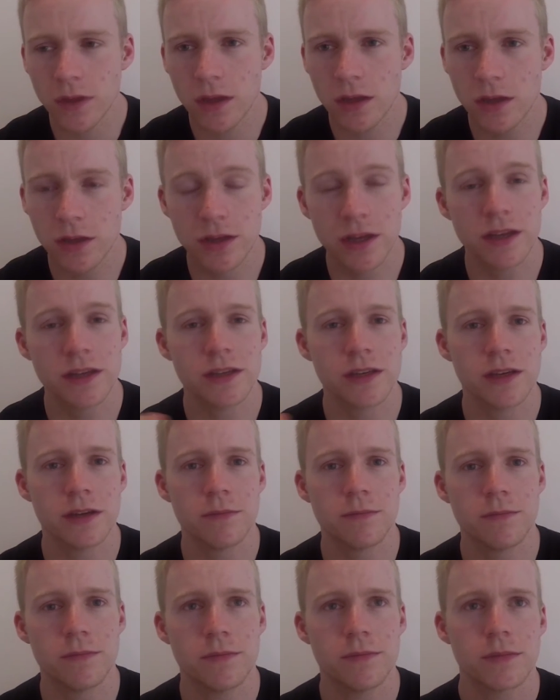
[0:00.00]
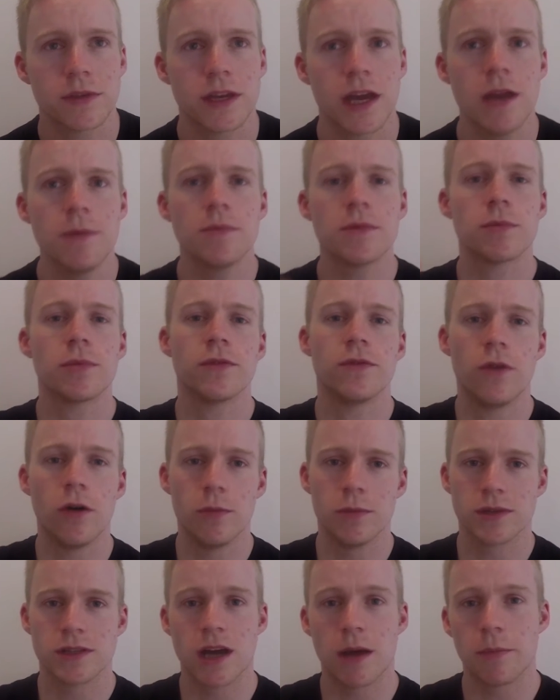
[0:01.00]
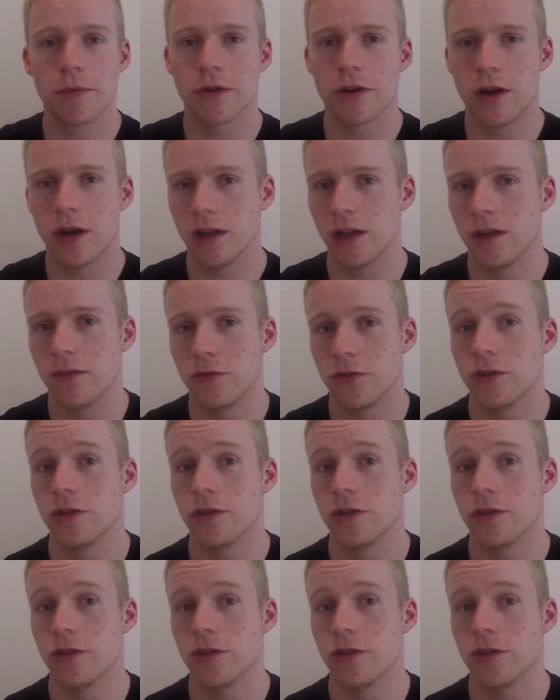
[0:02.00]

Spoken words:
you need to keep the performance up at a high level.